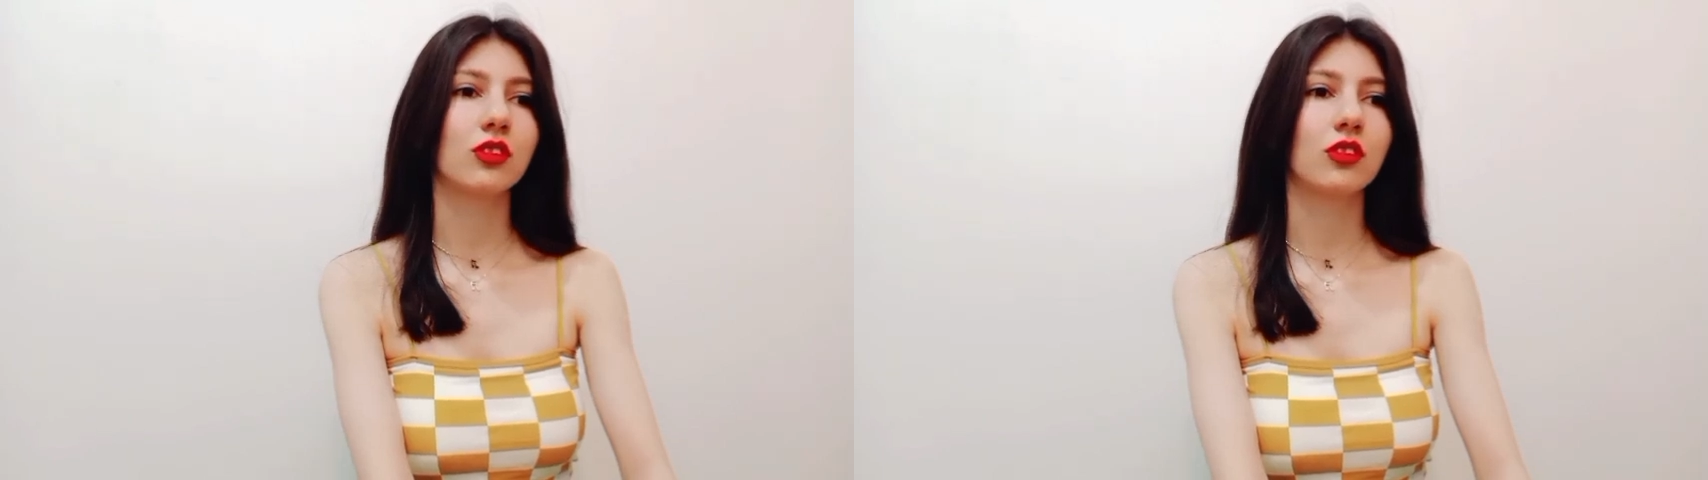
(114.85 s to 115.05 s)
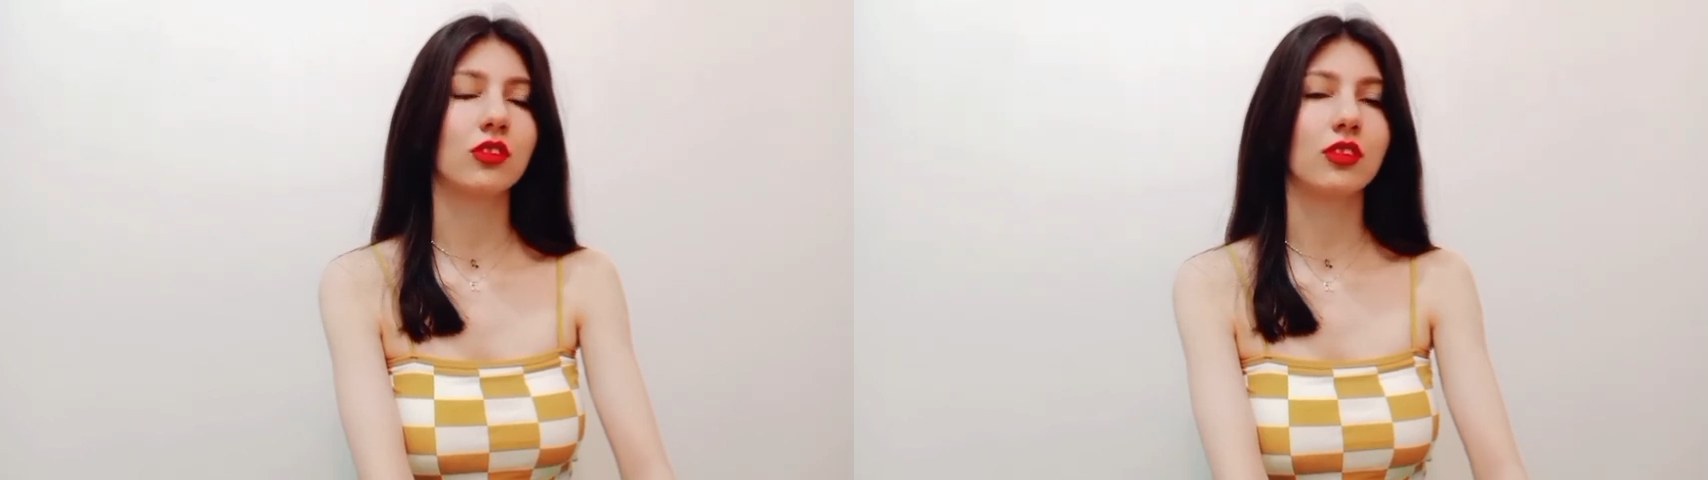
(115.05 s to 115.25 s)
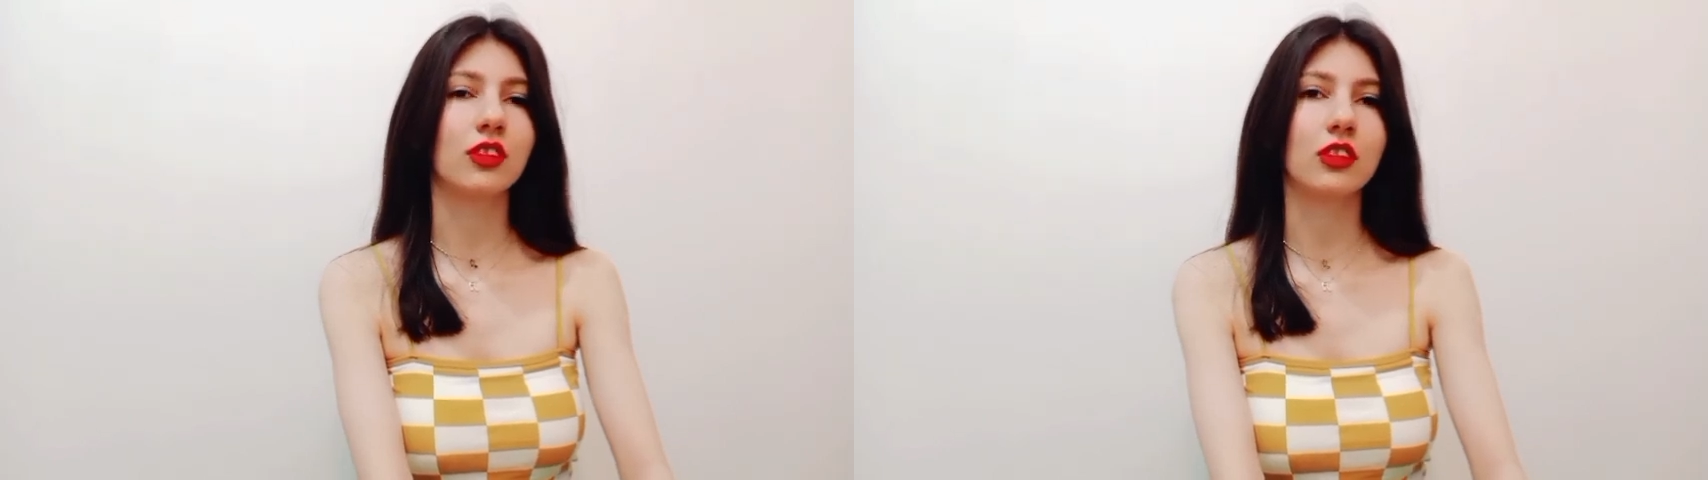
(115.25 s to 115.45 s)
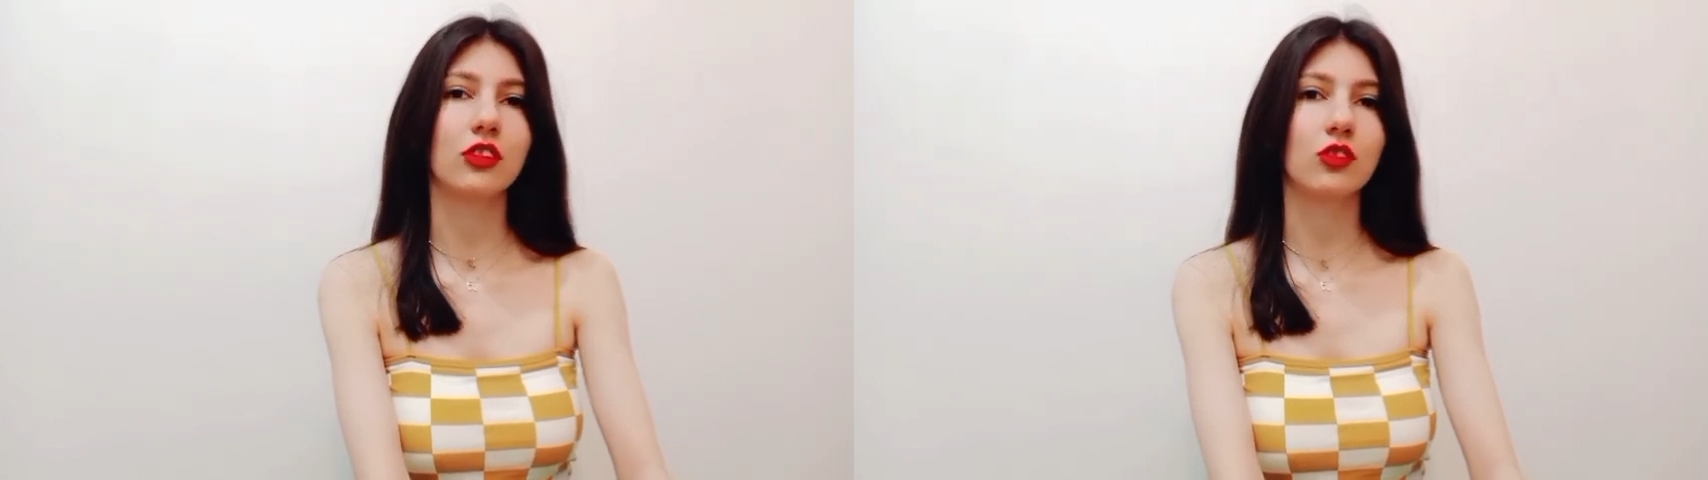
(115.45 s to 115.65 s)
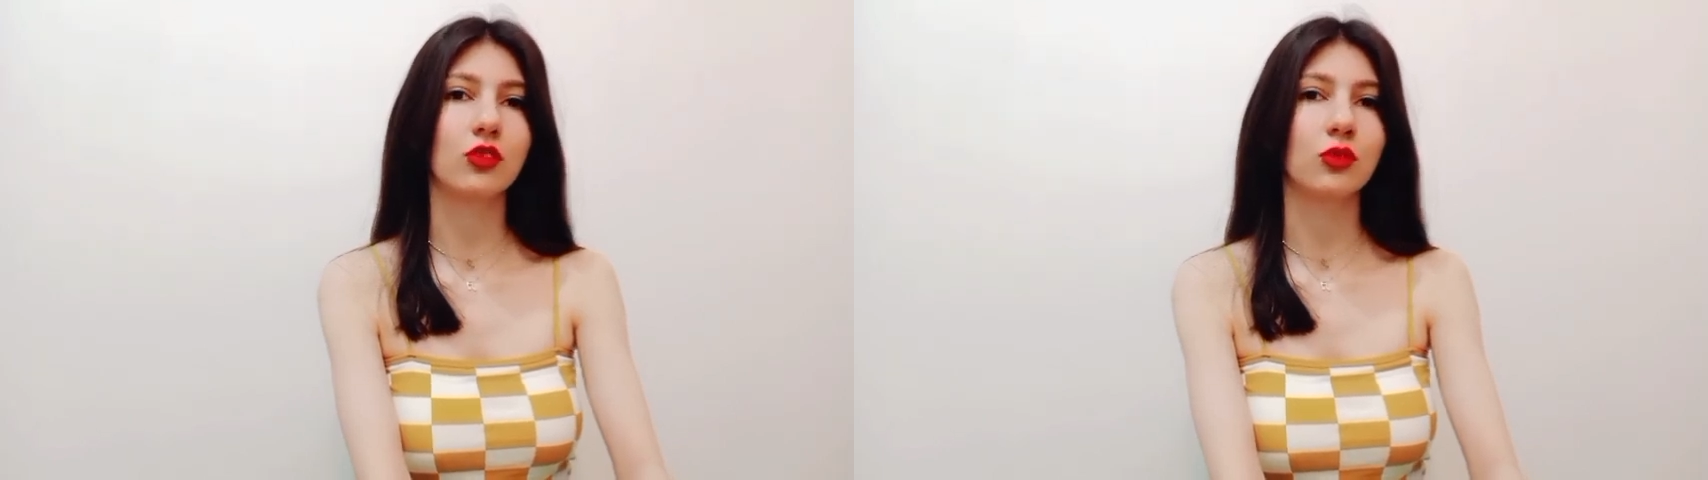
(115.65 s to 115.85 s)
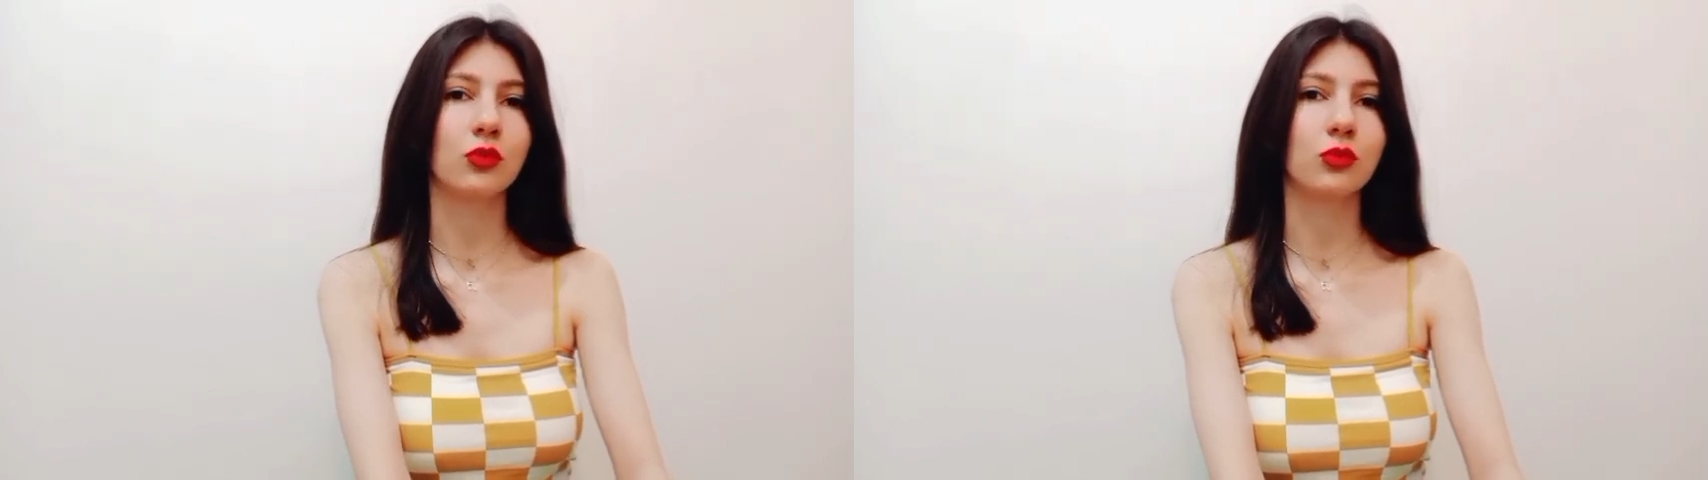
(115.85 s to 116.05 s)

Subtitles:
need to